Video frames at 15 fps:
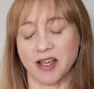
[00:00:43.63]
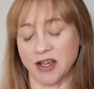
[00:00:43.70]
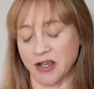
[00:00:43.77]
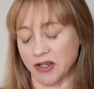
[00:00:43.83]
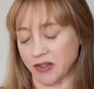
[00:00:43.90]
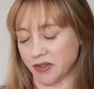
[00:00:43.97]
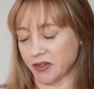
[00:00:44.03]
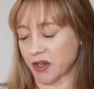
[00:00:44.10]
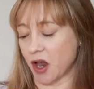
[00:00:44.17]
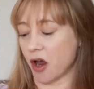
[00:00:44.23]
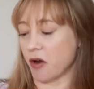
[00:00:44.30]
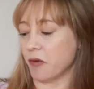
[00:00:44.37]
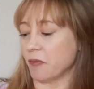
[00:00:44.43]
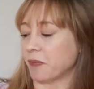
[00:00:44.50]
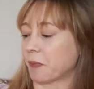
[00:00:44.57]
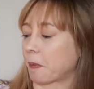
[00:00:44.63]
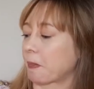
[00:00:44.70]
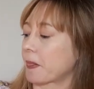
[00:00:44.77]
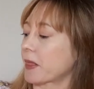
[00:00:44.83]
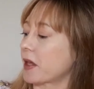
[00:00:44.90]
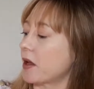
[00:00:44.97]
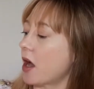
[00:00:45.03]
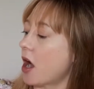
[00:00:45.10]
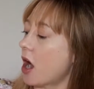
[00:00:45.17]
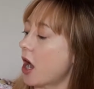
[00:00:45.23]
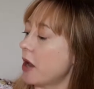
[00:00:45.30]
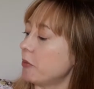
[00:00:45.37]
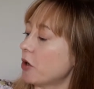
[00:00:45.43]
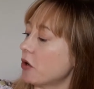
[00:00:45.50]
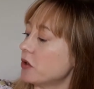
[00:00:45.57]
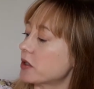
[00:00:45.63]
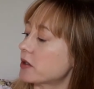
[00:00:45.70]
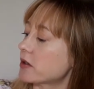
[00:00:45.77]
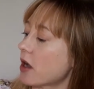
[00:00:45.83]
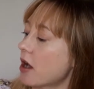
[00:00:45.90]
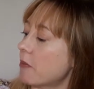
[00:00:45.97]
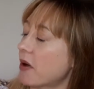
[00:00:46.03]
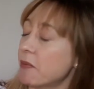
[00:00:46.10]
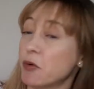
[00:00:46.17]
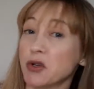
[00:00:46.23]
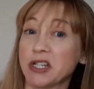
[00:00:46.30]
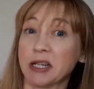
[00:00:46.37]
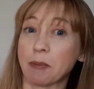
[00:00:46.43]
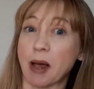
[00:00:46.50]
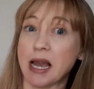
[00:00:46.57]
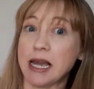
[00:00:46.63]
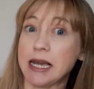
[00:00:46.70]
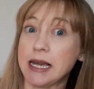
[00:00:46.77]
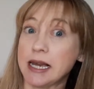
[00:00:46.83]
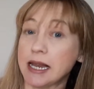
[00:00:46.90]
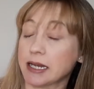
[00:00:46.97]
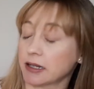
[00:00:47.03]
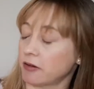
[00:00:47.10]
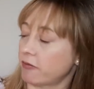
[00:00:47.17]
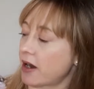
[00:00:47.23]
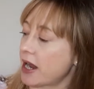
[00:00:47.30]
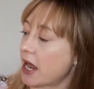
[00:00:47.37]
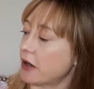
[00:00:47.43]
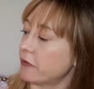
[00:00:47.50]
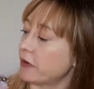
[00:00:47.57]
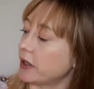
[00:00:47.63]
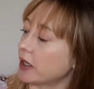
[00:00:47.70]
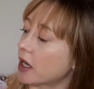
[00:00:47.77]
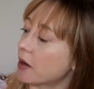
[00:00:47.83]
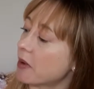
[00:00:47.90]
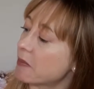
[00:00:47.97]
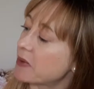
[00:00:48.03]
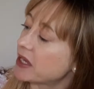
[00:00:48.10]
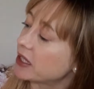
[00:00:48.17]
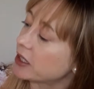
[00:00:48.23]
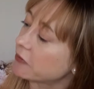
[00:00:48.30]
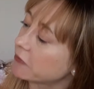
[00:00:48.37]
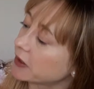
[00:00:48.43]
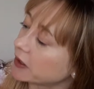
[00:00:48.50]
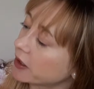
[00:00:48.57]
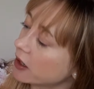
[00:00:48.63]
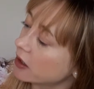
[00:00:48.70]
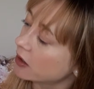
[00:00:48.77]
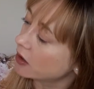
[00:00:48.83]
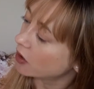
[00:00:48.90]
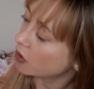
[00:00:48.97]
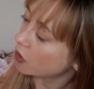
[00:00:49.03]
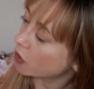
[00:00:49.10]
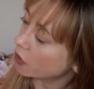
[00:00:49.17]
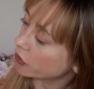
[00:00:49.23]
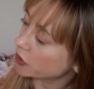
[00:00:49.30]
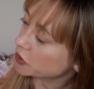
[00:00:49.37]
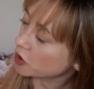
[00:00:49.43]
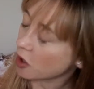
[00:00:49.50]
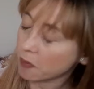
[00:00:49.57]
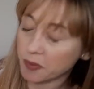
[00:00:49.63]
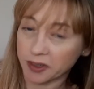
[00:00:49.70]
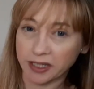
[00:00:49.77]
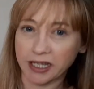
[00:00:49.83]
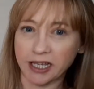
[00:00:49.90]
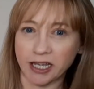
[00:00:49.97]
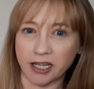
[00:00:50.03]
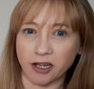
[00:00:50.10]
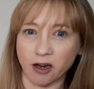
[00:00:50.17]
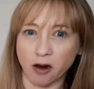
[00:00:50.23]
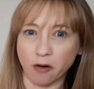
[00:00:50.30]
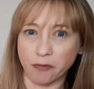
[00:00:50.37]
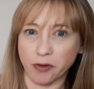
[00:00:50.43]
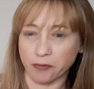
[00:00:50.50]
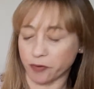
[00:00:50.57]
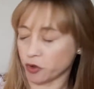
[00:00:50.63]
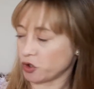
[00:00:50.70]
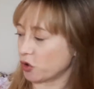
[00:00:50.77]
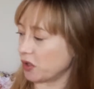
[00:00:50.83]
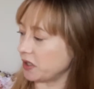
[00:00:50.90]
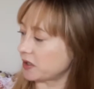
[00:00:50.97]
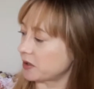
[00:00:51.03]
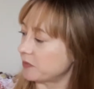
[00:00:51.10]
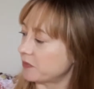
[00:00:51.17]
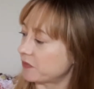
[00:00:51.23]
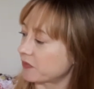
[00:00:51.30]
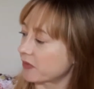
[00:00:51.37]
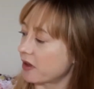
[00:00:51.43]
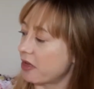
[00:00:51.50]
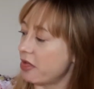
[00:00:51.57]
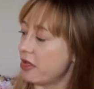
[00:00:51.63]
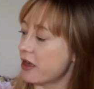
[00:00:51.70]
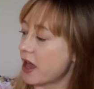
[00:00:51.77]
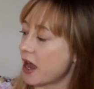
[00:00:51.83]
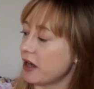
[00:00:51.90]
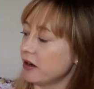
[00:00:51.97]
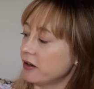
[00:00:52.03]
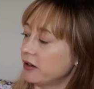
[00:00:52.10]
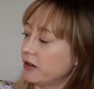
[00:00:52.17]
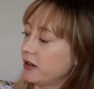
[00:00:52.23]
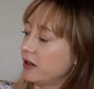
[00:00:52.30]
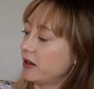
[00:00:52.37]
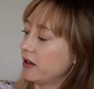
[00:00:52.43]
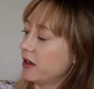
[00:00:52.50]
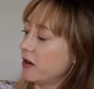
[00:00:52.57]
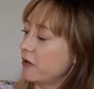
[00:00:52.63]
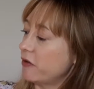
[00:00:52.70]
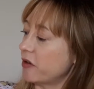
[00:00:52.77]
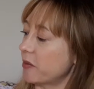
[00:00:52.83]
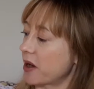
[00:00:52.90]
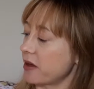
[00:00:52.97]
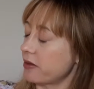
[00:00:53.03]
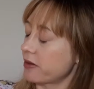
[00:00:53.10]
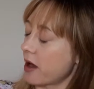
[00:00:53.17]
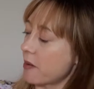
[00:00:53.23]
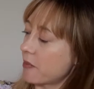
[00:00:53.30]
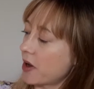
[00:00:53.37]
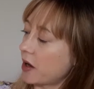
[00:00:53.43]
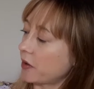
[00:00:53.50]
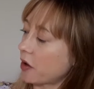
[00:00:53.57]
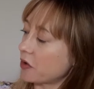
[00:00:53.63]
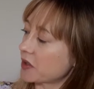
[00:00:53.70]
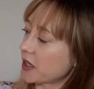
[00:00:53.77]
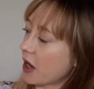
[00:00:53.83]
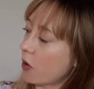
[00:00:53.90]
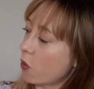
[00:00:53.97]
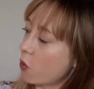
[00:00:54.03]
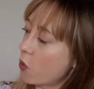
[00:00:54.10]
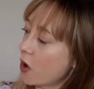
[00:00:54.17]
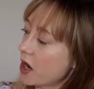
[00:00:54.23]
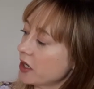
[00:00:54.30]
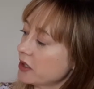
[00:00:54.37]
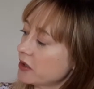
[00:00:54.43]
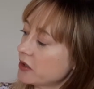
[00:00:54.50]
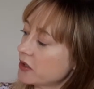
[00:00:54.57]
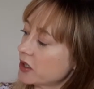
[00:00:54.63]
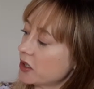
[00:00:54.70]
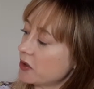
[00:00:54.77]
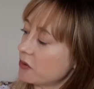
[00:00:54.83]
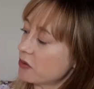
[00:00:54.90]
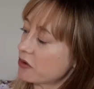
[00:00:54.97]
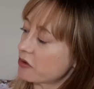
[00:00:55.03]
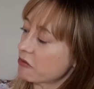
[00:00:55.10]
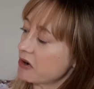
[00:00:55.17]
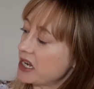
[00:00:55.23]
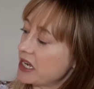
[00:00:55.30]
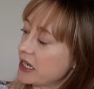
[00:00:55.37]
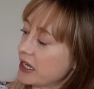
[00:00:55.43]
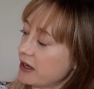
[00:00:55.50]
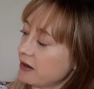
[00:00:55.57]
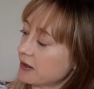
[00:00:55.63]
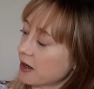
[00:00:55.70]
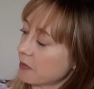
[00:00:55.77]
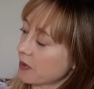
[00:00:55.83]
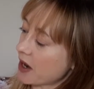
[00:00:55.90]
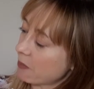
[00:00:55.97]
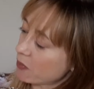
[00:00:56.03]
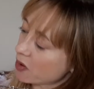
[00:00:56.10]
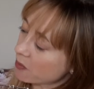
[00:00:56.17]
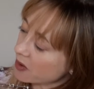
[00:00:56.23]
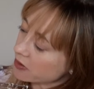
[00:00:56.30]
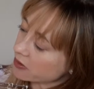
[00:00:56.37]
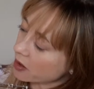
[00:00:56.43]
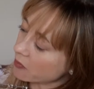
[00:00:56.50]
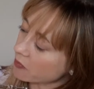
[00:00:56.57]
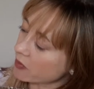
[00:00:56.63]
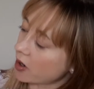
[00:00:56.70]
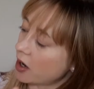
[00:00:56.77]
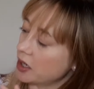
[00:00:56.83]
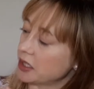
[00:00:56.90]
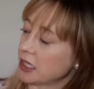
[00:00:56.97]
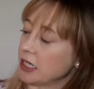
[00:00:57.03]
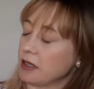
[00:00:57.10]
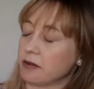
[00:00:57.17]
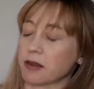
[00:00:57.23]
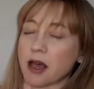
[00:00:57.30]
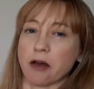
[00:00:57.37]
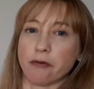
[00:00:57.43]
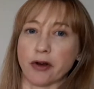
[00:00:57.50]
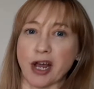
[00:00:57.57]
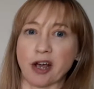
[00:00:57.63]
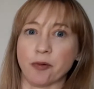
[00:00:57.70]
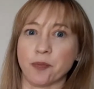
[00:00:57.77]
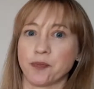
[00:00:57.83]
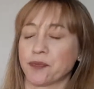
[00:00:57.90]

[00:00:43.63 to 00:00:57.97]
So I'm going to start by putting my little right hand finger, my pinky finger, on the top key of the foot joint. Then for my thumb, I'm going to count 1, 2, 3 keys up and put my thumb underneath there for now.